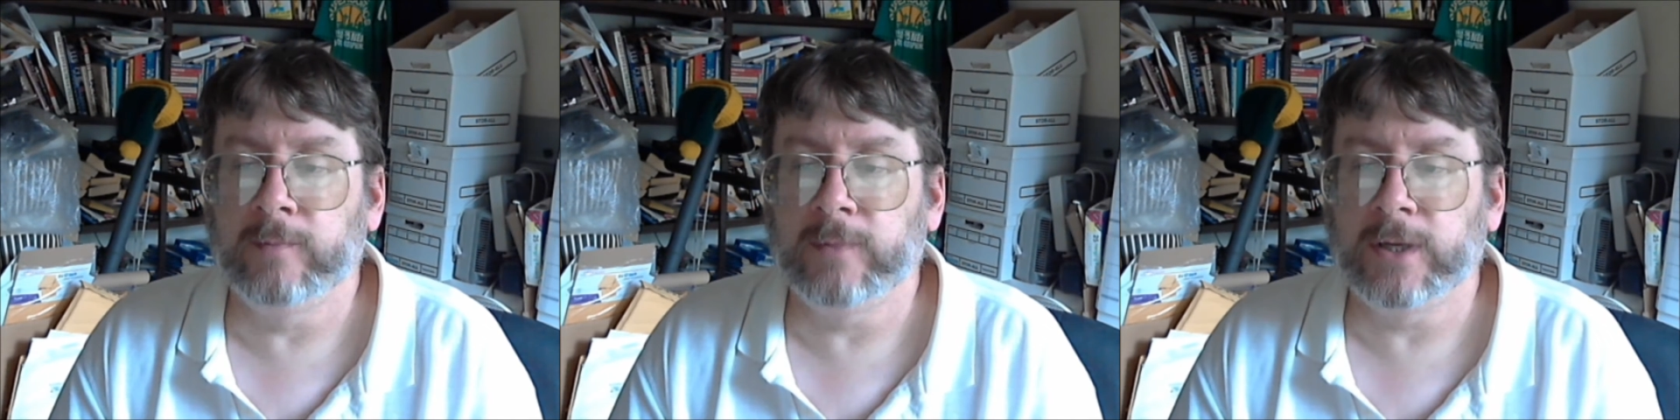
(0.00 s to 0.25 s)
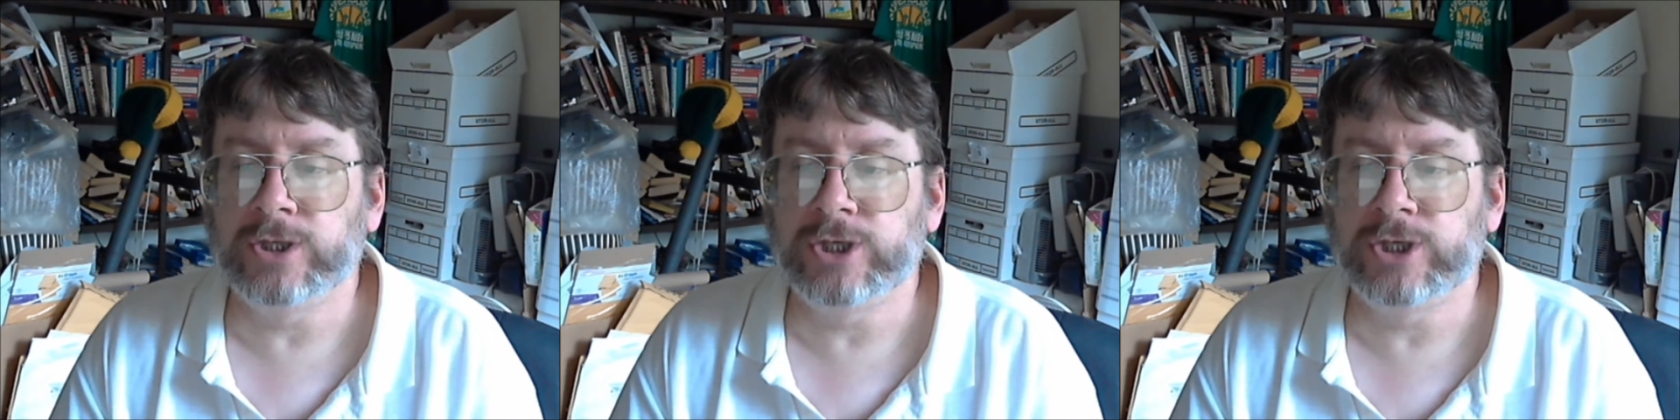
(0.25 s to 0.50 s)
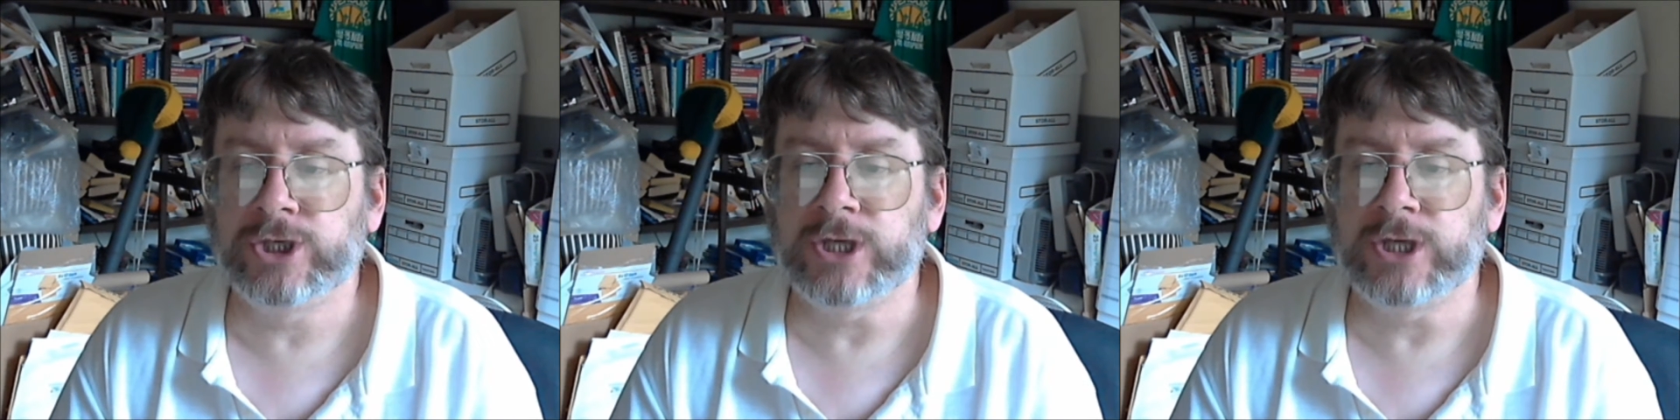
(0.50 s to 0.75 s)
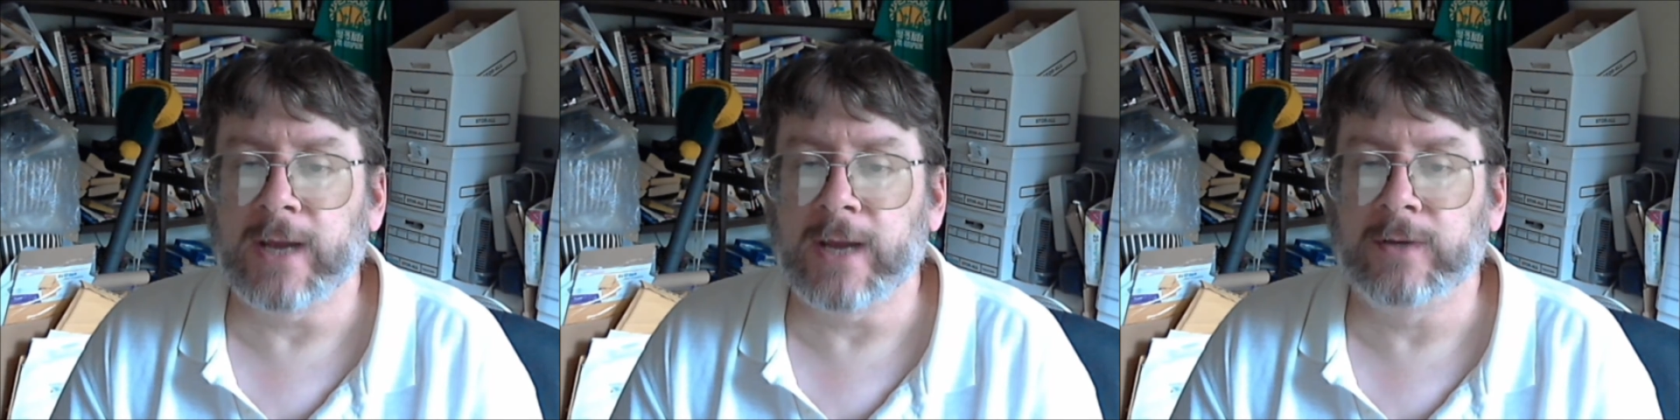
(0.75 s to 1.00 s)
by
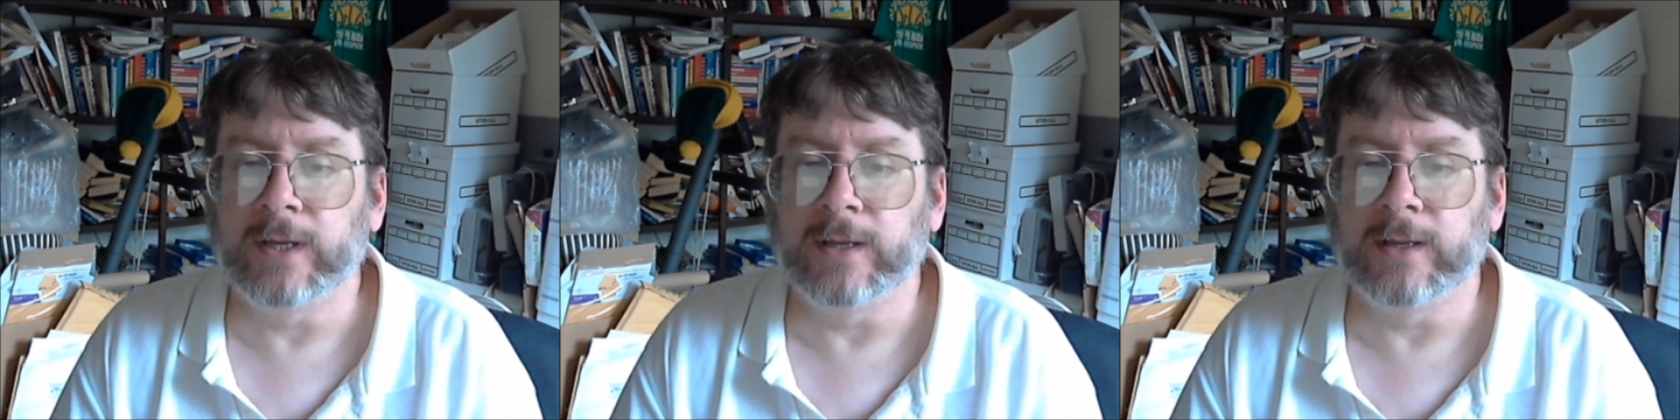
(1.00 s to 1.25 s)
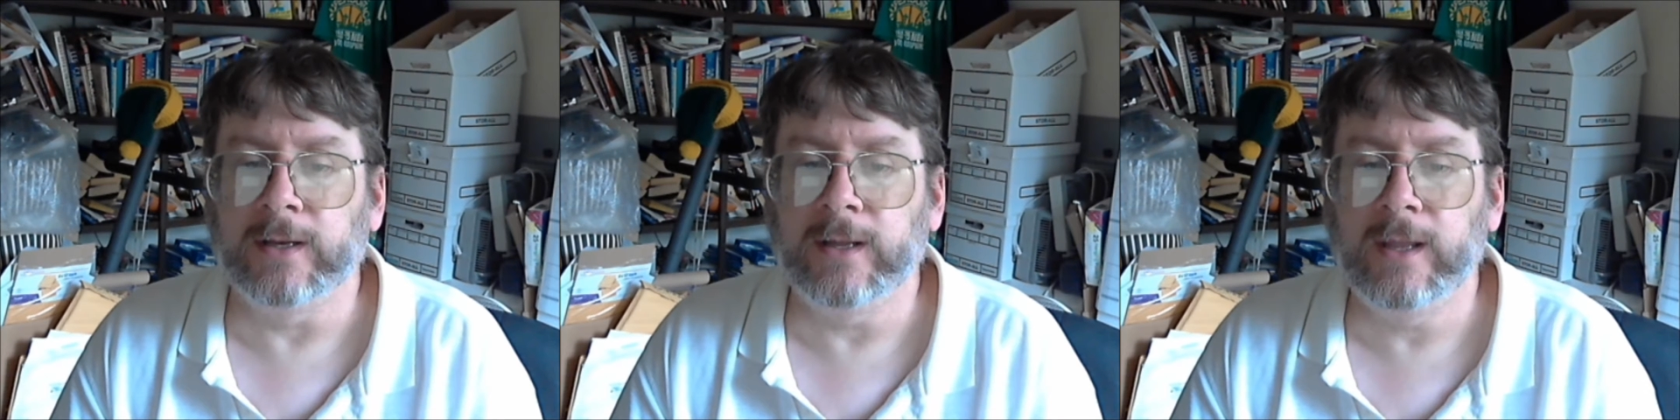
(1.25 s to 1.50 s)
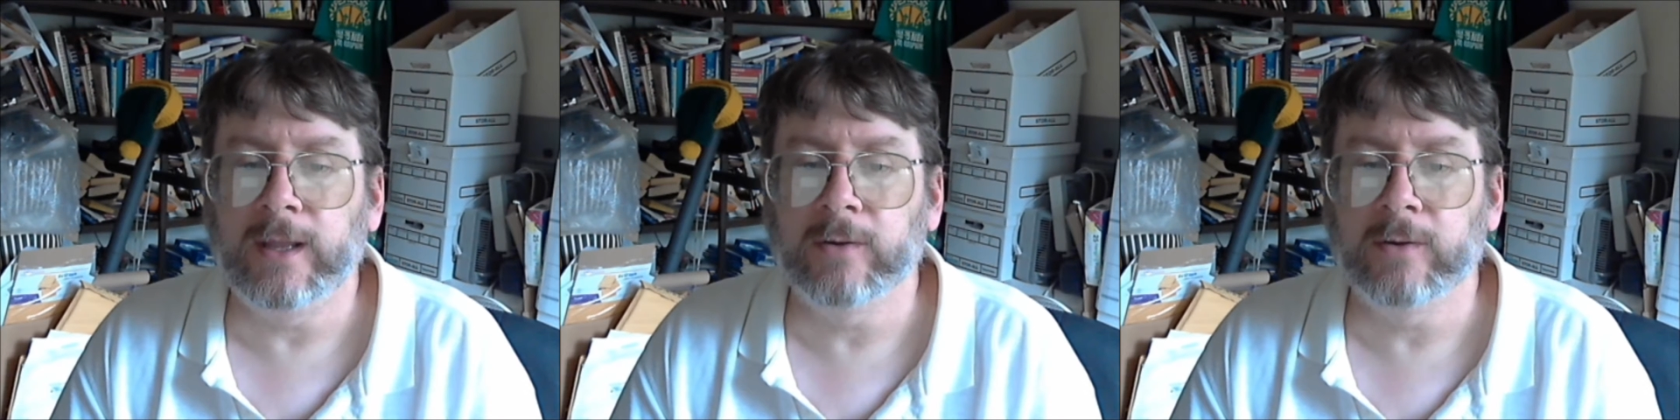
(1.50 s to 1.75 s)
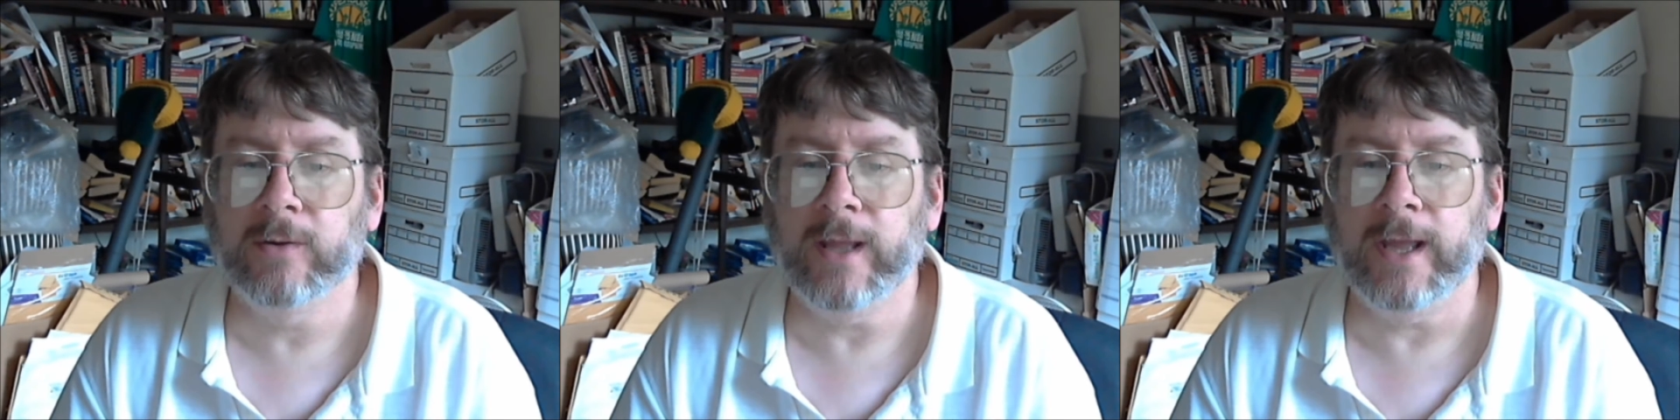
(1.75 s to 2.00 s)
shouting and
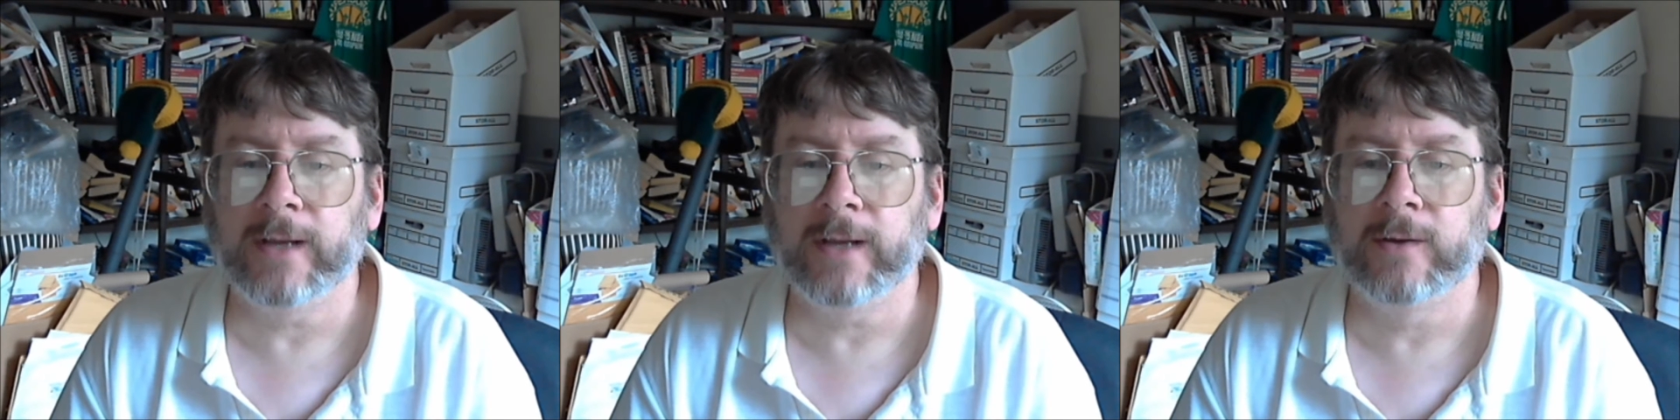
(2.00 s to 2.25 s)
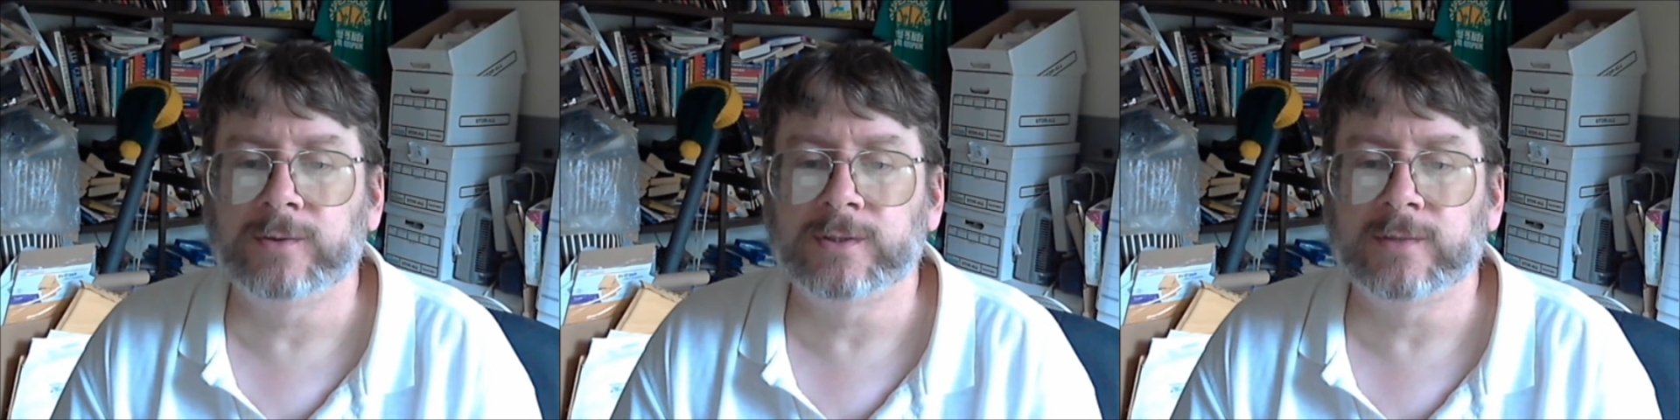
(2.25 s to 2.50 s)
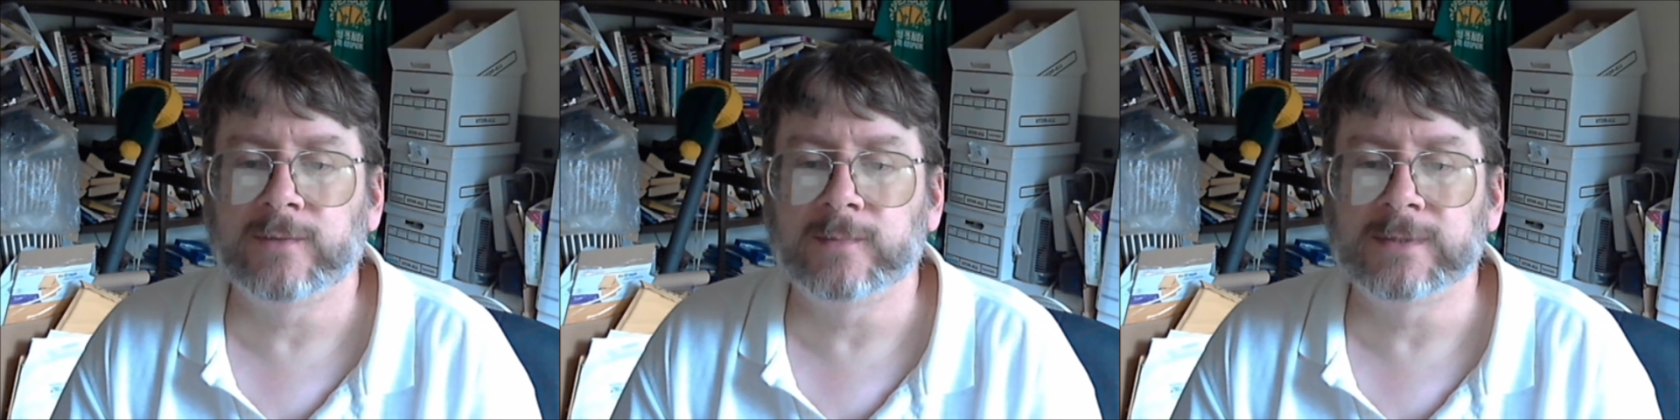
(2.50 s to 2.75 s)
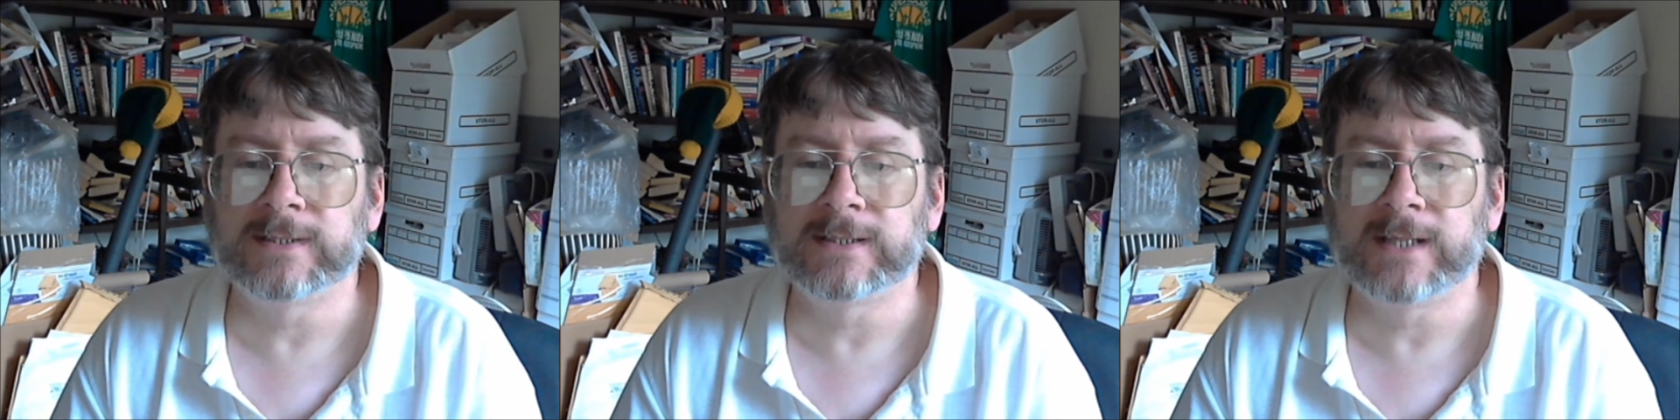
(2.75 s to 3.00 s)
hearing echoes of
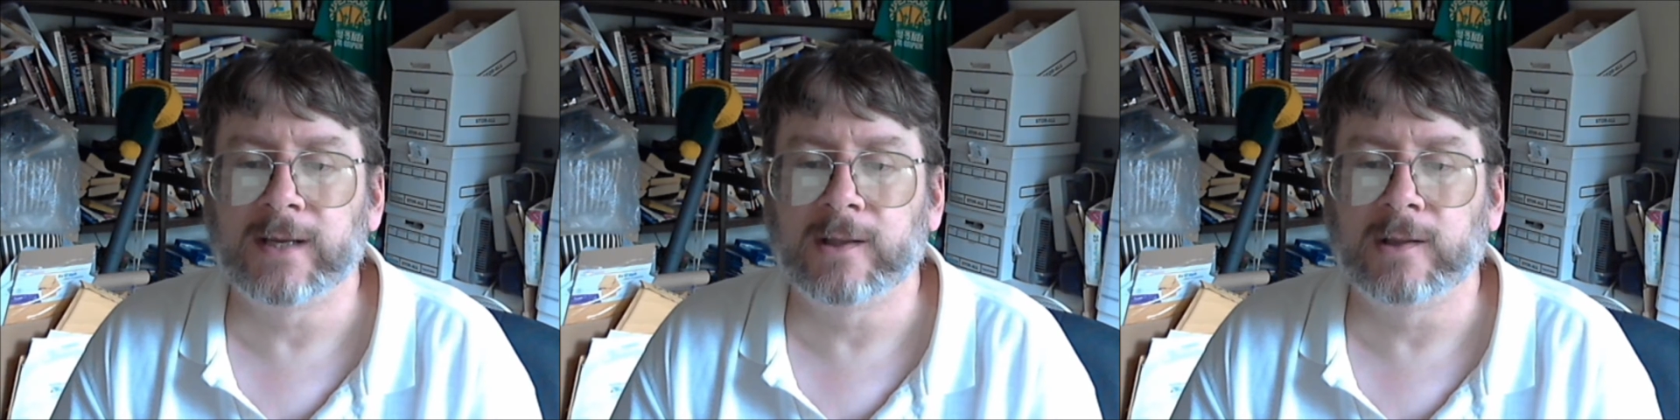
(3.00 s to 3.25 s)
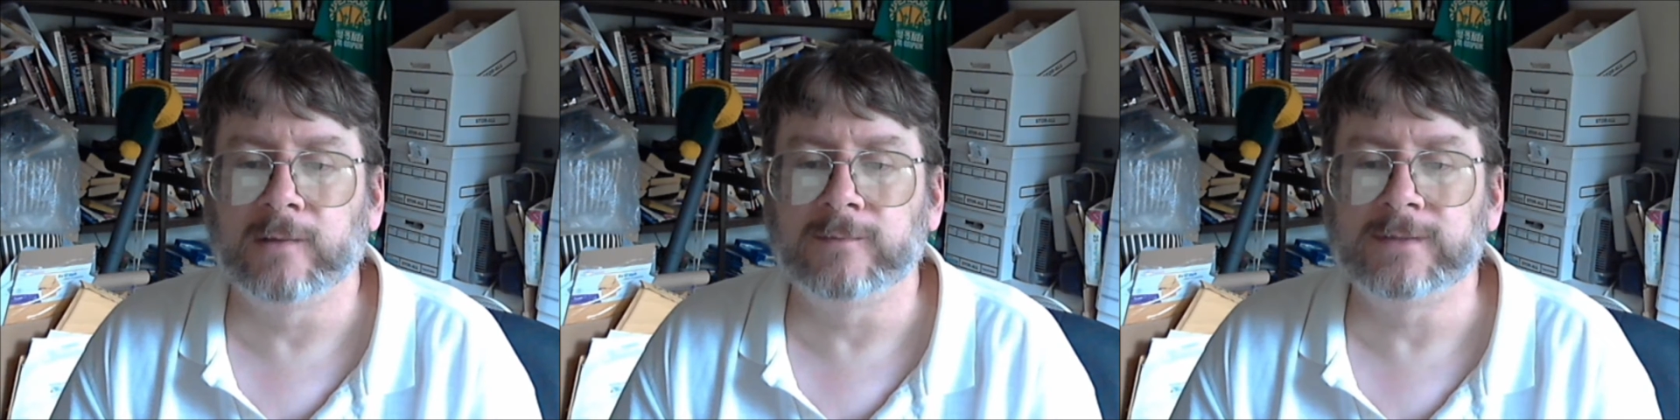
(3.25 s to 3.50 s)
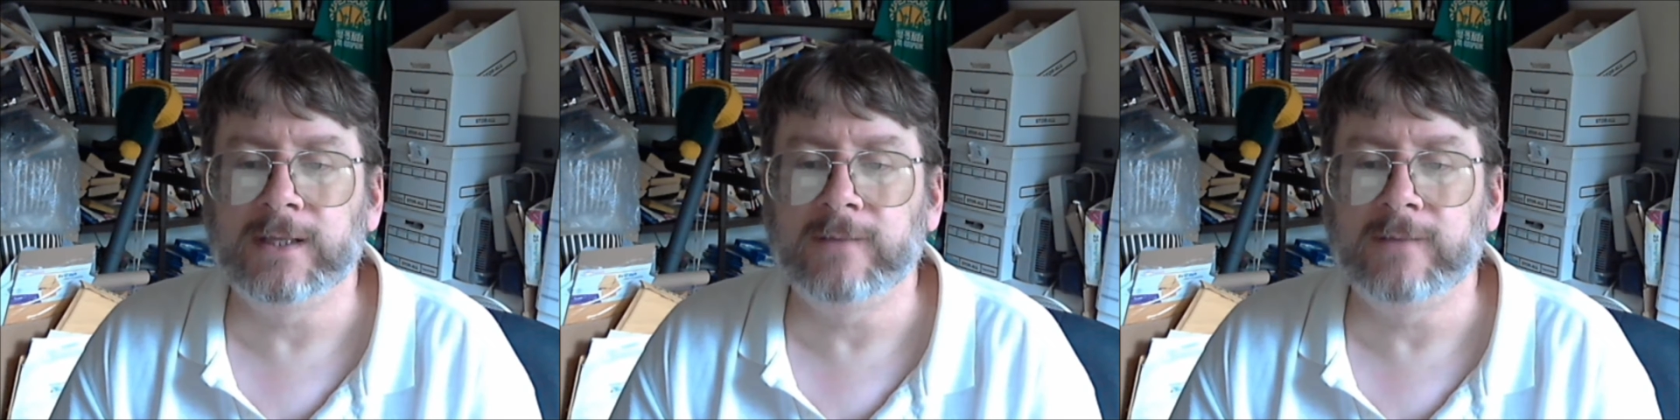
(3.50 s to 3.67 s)
themselves,